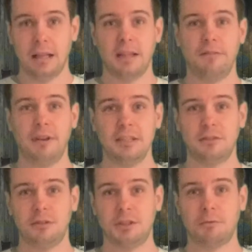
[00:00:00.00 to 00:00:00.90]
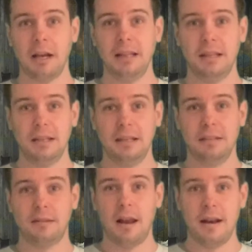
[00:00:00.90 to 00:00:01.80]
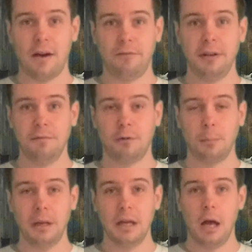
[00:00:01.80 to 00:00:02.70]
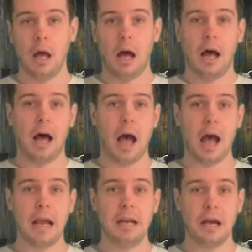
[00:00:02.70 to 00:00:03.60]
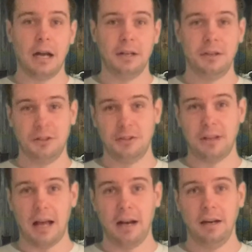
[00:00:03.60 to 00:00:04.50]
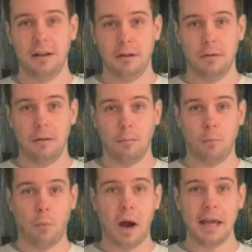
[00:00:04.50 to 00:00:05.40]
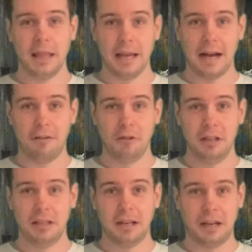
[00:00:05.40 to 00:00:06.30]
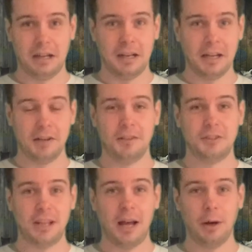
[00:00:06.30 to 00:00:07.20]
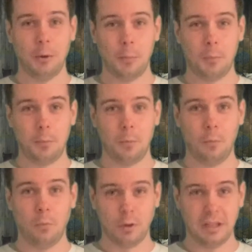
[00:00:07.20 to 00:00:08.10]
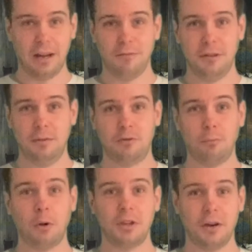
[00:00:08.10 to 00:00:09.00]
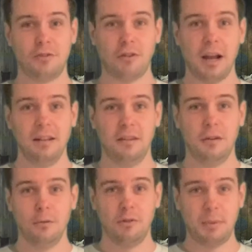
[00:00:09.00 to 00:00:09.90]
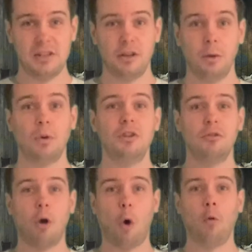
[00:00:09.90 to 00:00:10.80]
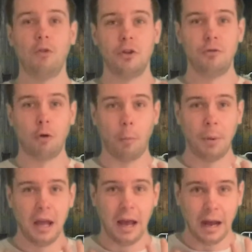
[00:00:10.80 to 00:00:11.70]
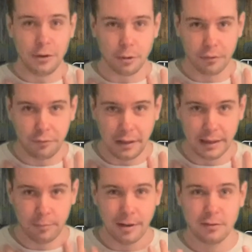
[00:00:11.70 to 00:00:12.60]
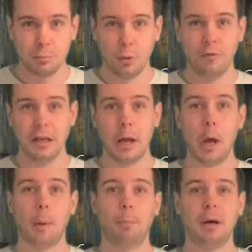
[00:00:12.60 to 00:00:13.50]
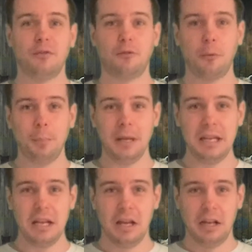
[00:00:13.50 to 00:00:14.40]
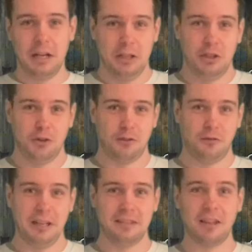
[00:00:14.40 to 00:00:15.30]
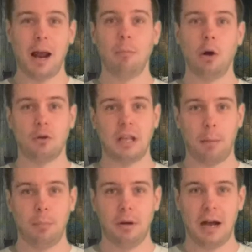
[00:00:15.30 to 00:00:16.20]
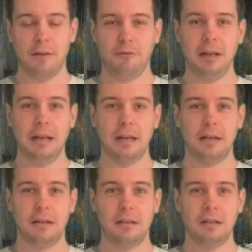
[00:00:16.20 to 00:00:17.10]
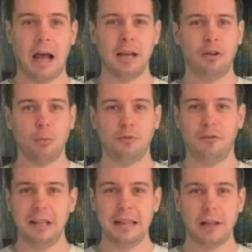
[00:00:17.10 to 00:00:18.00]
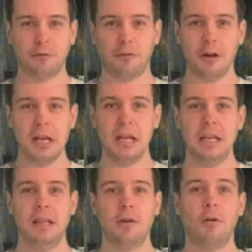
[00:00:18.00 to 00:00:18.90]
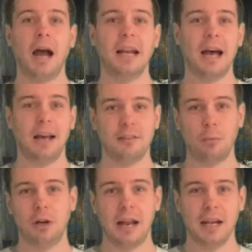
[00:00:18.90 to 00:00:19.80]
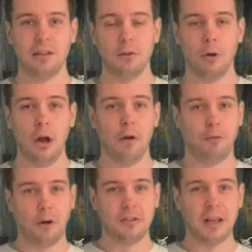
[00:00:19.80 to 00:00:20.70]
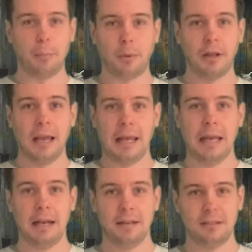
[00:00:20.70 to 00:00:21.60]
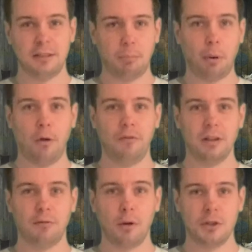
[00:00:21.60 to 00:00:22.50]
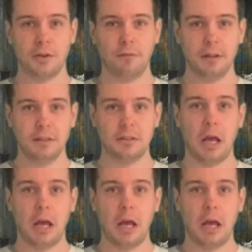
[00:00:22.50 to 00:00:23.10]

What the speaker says: and the vest restraint is nothing for me. I understand why they have it, and I understand what they're trying to do, especially when you go over the drop and you can feel the vest moving. But for me, it just feels that I'm locked up. I don't feel that free in the ride as I would like to. For example, Helix is a perfect version for this.